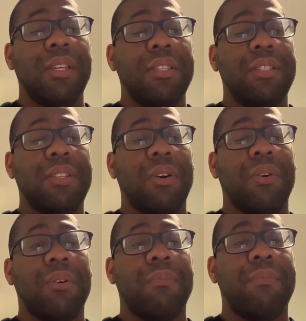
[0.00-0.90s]

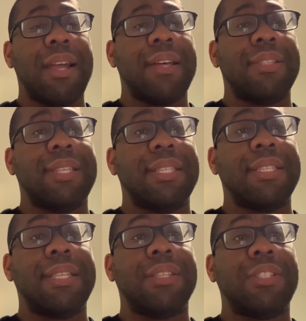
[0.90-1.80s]
So Michael
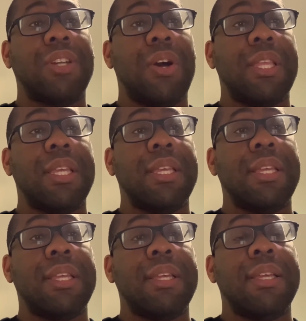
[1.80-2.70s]
doesn't tell Charlie
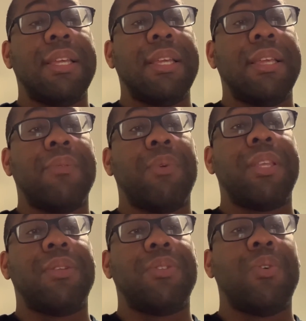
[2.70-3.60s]
what
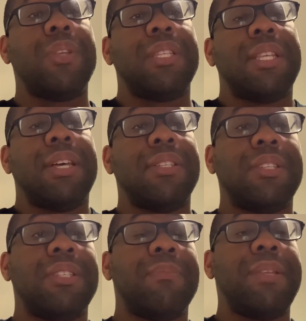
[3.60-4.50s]
he's doing. He's telling us
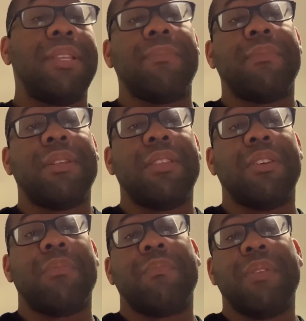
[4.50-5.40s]
to meet him, you
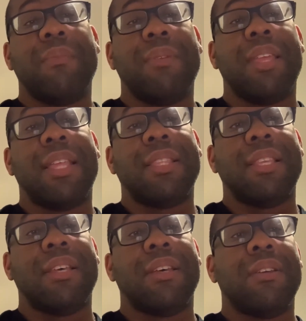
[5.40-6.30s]
know, meet me at
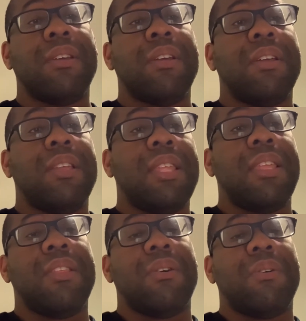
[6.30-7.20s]
the,
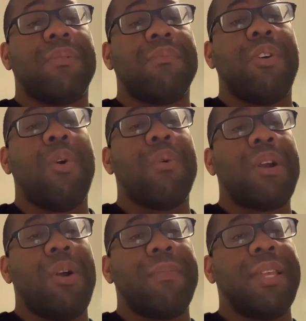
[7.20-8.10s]
you know,
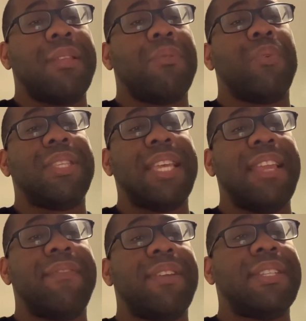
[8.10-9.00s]
homecoming with
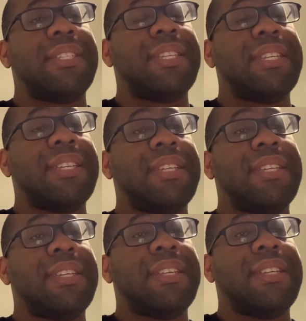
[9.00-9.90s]
Davis.
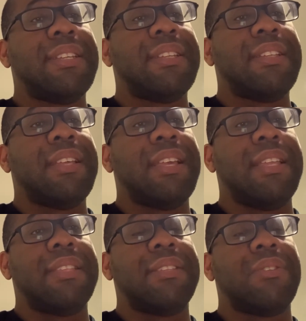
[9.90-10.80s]

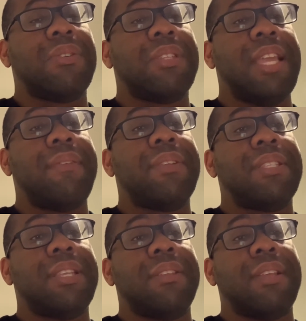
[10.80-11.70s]
And so
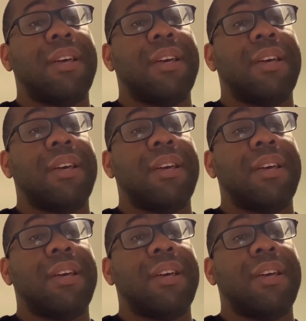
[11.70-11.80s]
Davis and